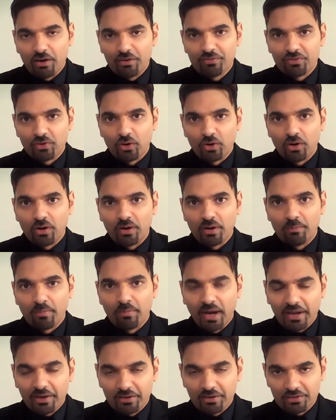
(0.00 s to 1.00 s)
for
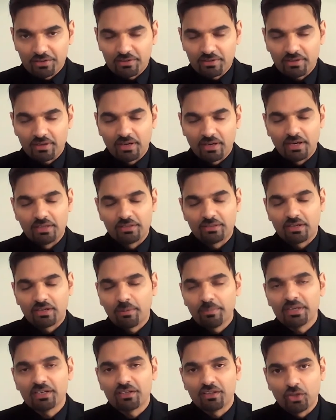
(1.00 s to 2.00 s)
migrants to
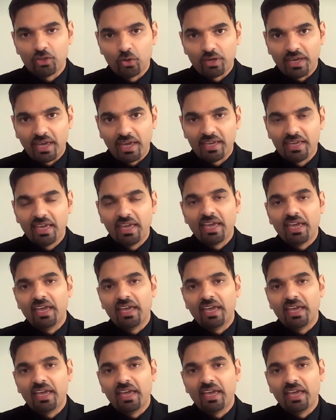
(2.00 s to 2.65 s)
come into the UK